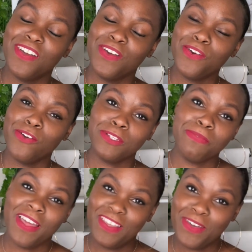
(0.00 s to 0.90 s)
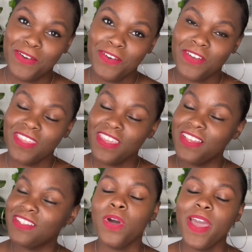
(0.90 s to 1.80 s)
crossbody, y'all.
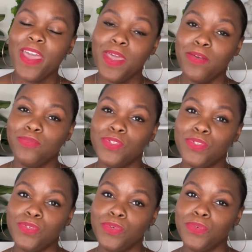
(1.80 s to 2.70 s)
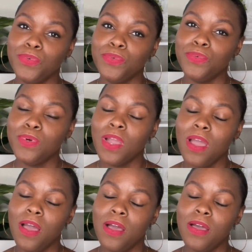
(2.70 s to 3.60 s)
Yes, I have three
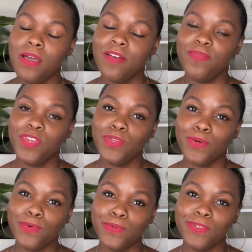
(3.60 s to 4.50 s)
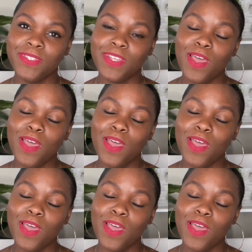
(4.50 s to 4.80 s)
videos